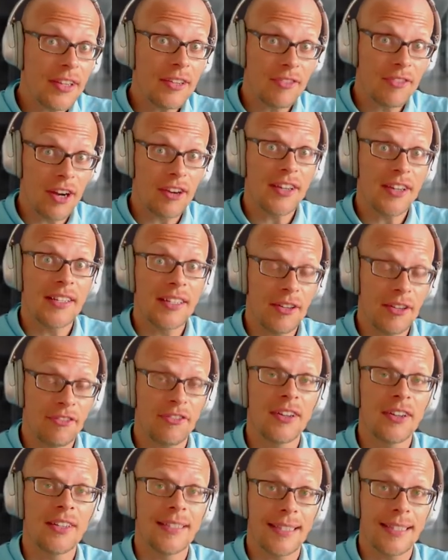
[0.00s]
very
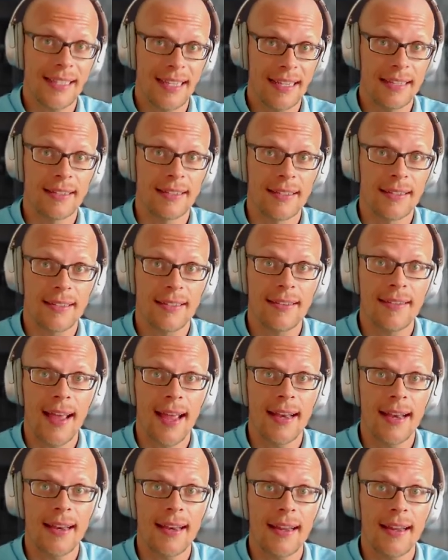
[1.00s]
different skills
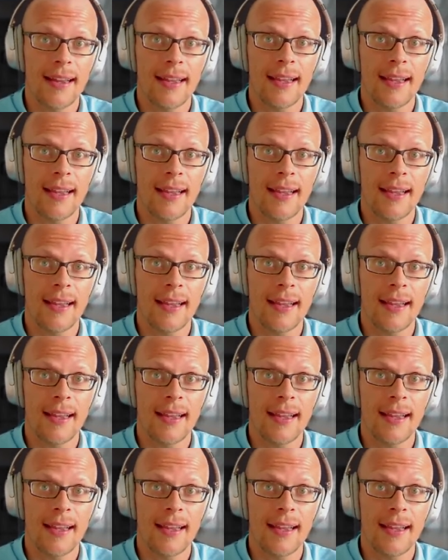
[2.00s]
than